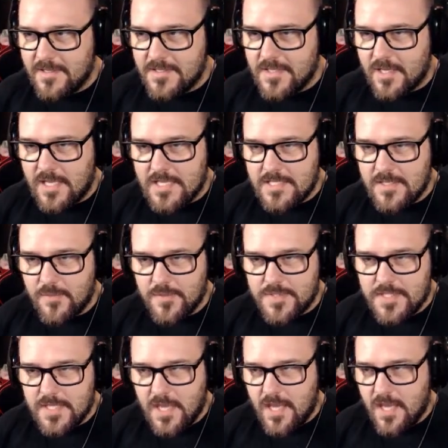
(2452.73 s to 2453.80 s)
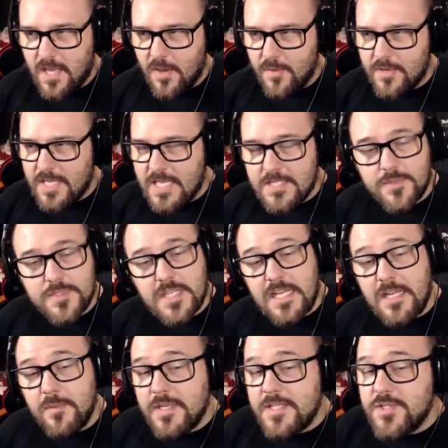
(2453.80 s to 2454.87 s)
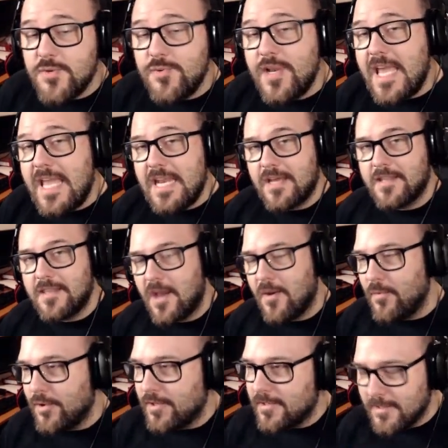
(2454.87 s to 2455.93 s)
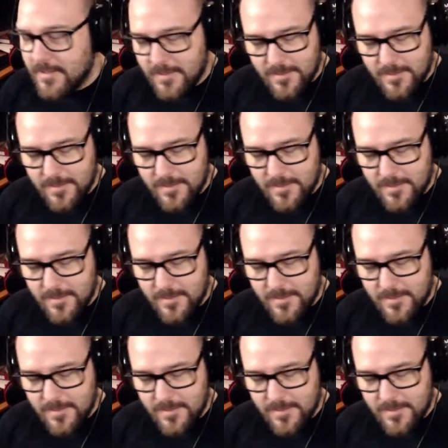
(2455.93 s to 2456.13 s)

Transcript: So I guess I was, uh, I guess I was a little bit too late on that one.